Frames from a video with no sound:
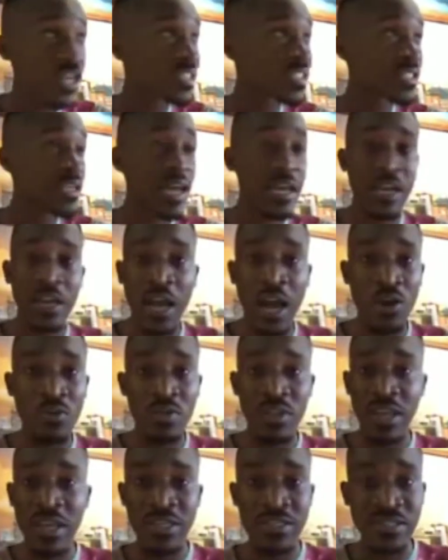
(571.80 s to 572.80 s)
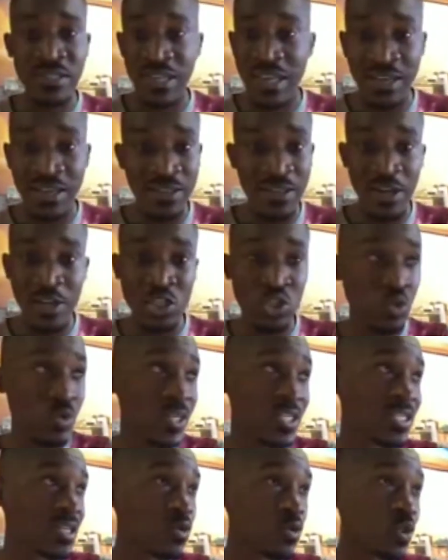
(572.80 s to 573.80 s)
Just like how they are saying, they are
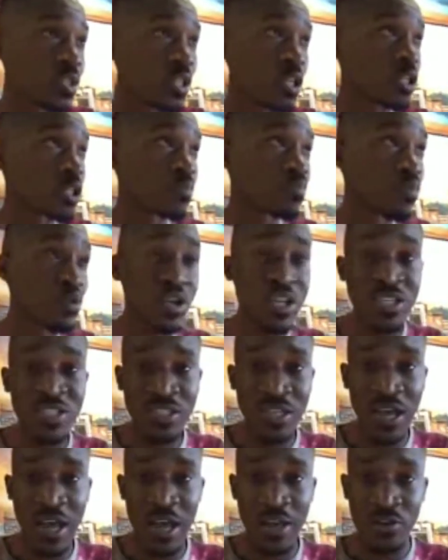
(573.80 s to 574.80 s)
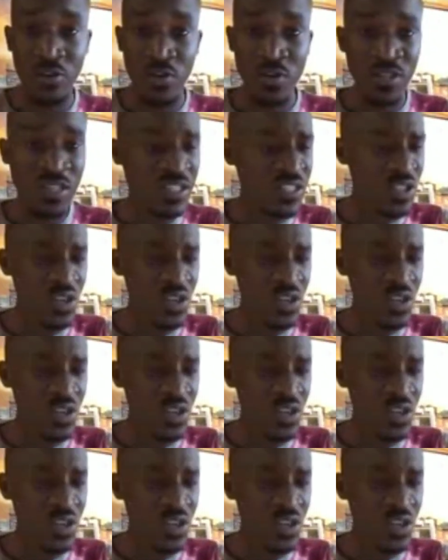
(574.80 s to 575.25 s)
tweeting on these police handles.